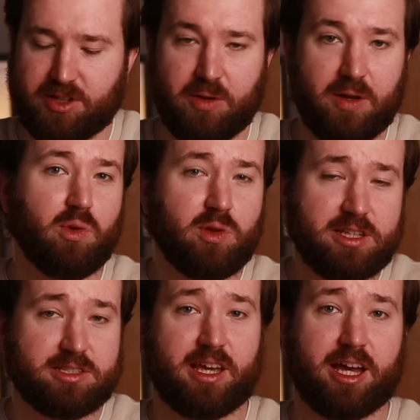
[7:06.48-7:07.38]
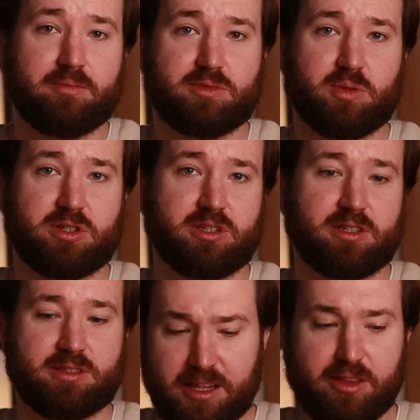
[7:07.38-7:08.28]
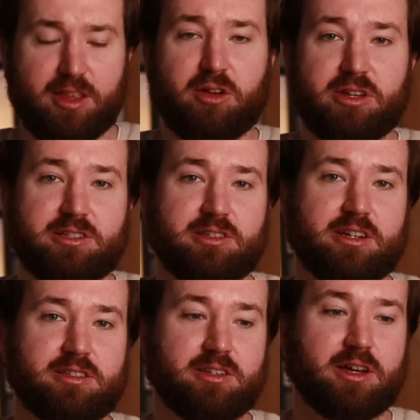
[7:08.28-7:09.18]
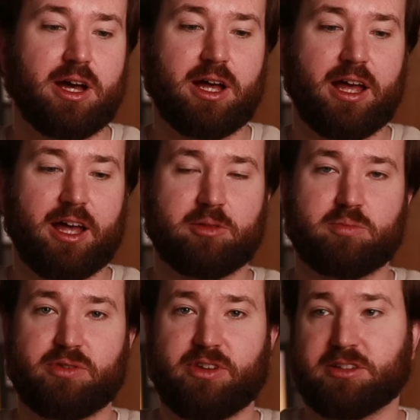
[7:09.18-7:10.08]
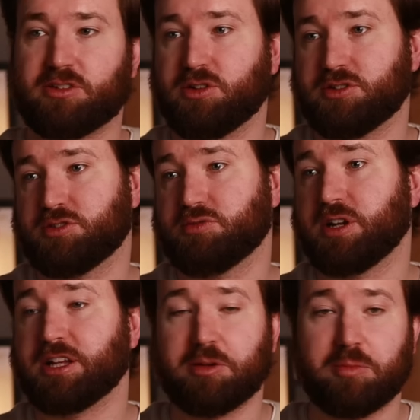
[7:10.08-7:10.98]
So all these caps, which are in theory designed to help prevent costs running